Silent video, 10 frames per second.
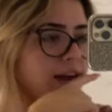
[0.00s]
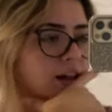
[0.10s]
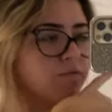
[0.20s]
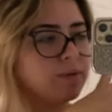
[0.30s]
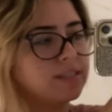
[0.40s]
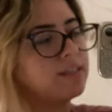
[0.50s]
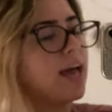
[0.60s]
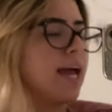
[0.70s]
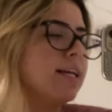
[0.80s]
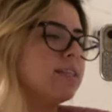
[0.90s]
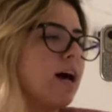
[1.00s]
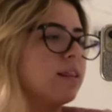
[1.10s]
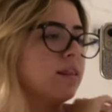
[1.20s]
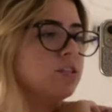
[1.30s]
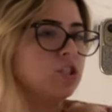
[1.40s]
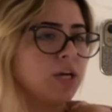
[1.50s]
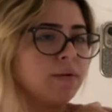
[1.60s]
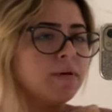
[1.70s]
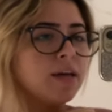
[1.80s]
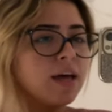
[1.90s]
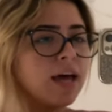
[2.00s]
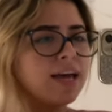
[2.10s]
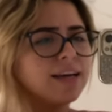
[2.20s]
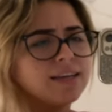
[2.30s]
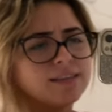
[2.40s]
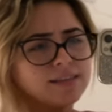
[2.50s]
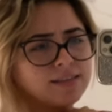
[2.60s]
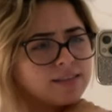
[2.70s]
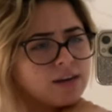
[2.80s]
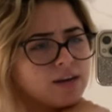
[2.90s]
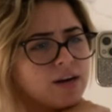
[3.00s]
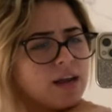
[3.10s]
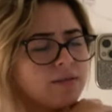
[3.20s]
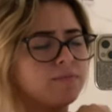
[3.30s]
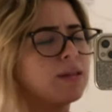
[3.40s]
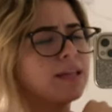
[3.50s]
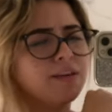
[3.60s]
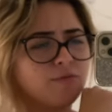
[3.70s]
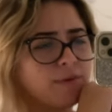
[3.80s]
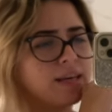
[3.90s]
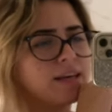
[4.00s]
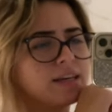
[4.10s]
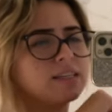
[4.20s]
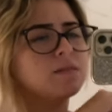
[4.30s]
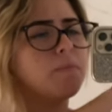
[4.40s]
8:30 at the gym. It's easier and believe me, it's